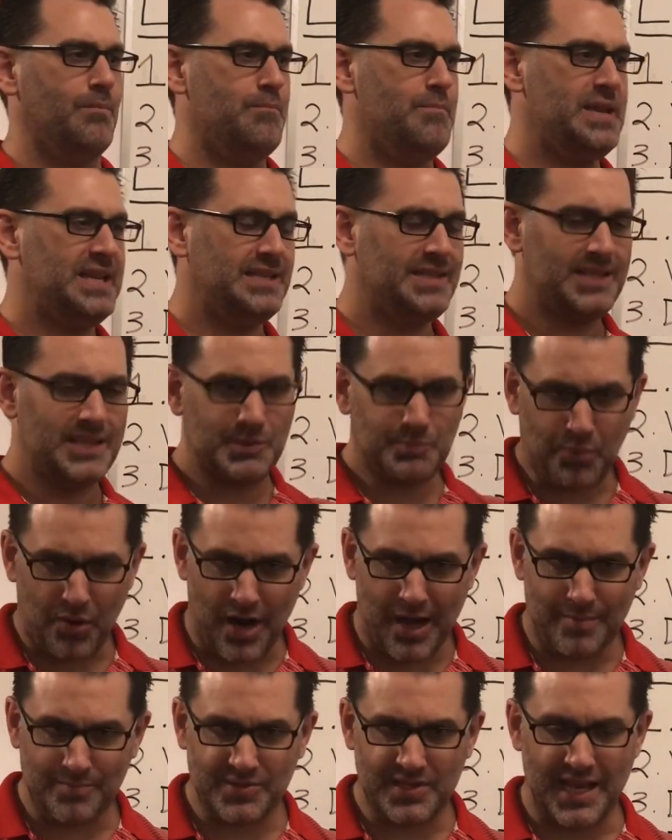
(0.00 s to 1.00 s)
Business
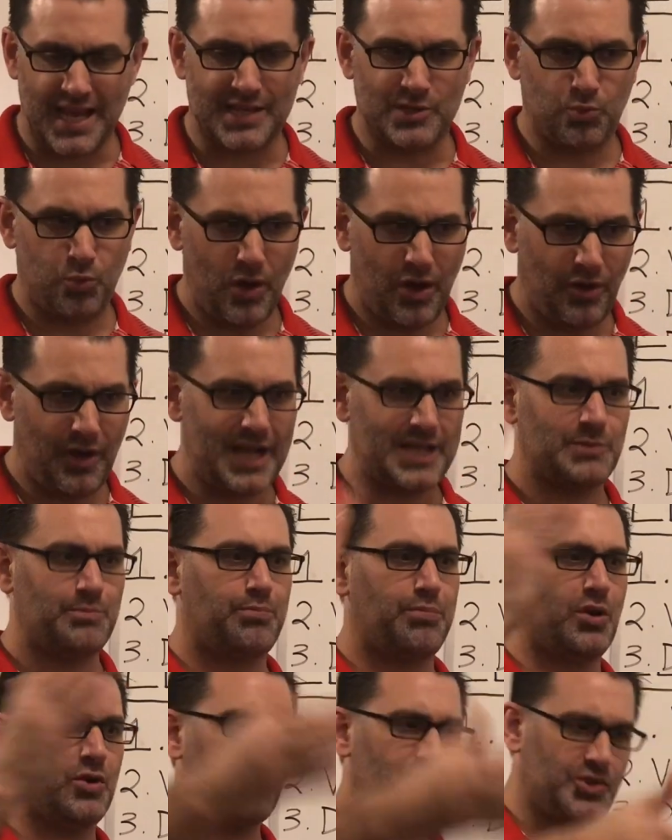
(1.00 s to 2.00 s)
problems as well
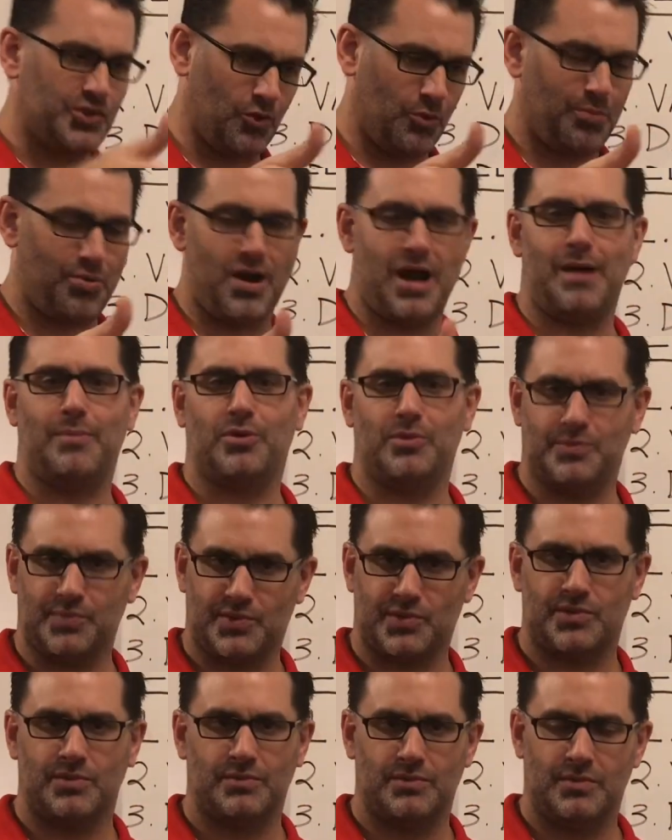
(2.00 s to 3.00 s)
as personal
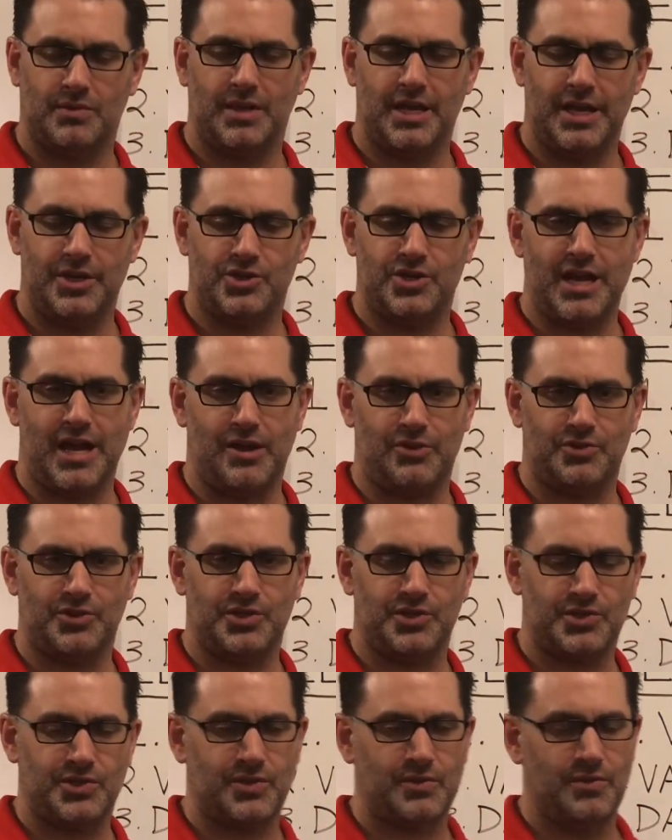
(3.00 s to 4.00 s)
problems and
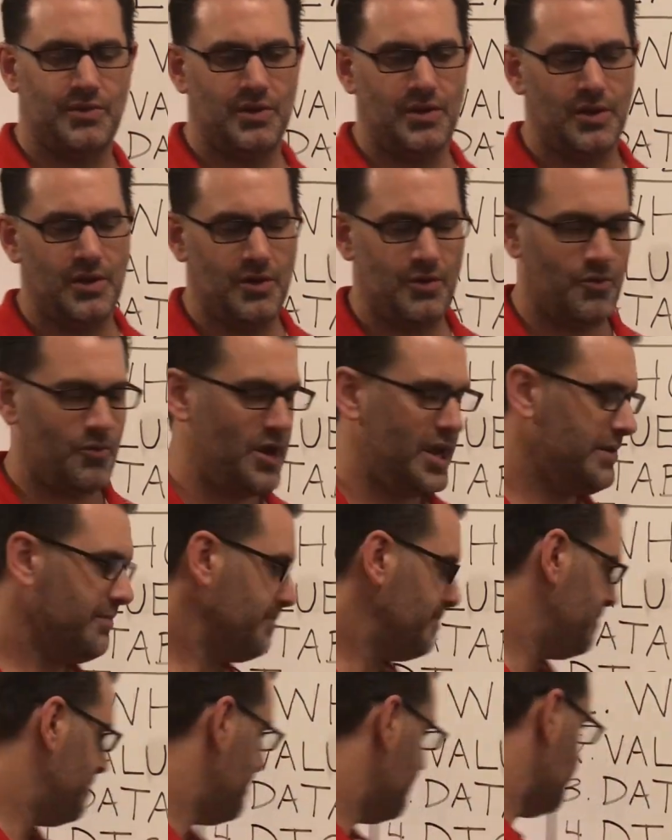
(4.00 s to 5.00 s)
challenges,
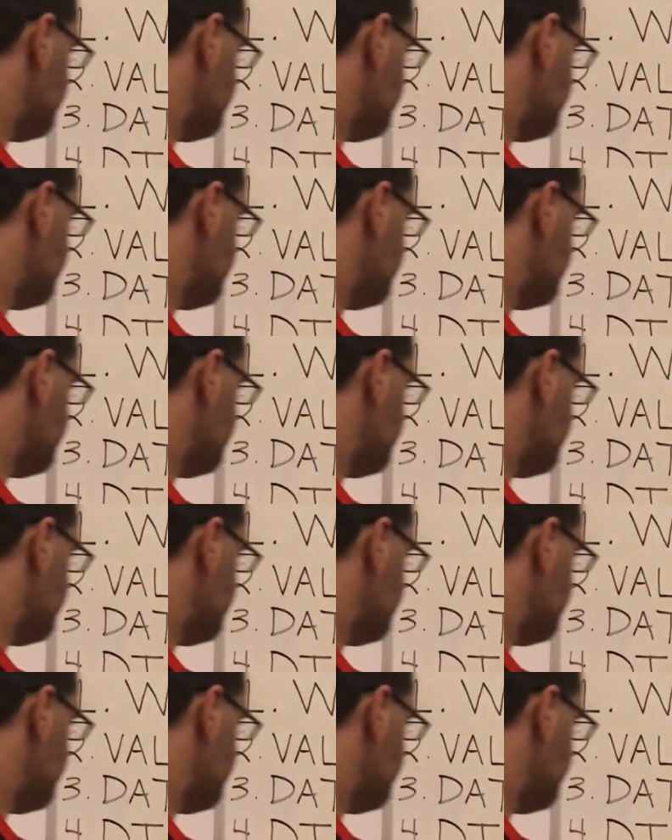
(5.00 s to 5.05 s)
right?